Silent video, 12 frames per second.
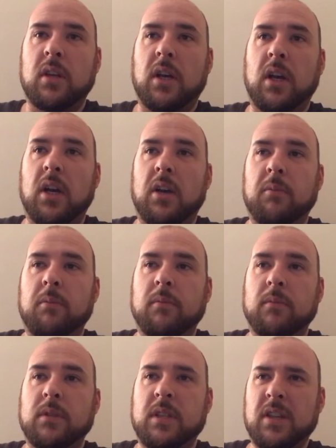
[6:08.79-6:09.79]

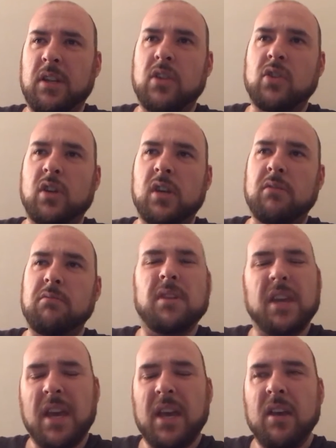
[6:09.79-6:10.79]
Did I enjoy it?
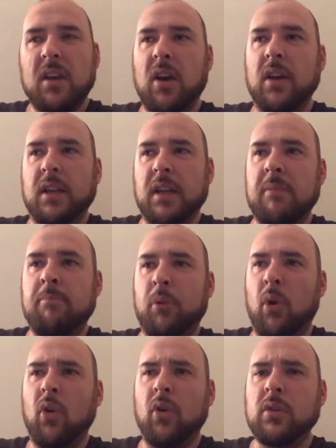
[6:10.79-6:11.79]
Yeah, I didn't get
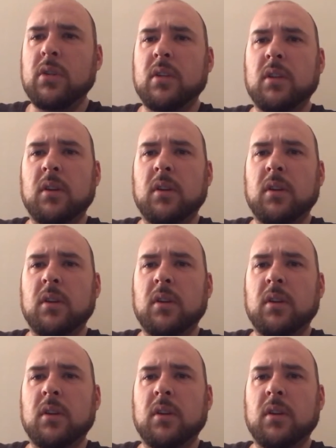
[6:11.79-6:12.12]
bored,